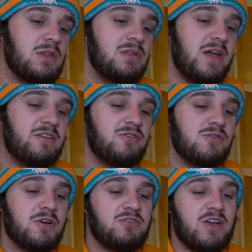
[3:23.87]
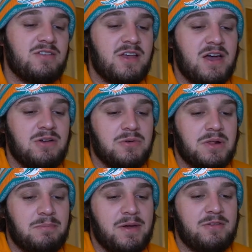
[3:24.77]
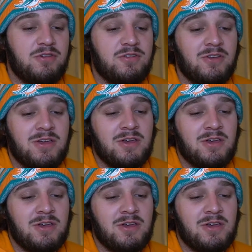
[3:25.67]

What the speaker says: Next, New York Jets at New England Patriots.